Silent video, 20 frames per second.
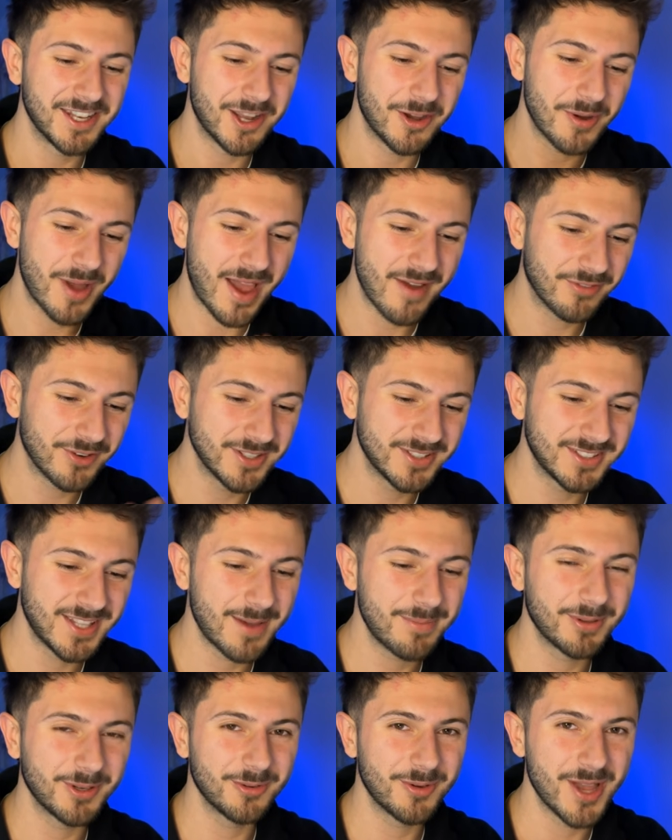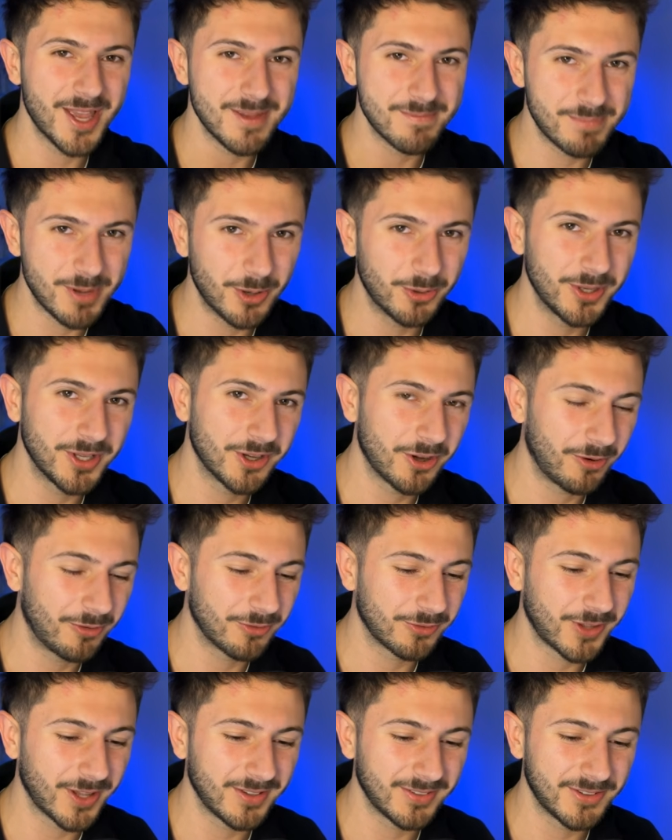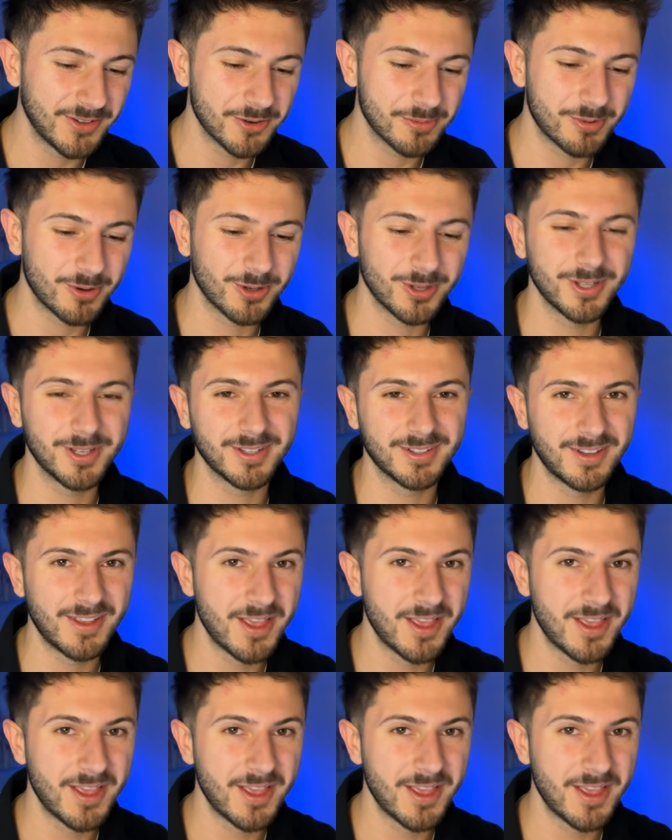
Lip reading: every step of the way, building confidence in your product,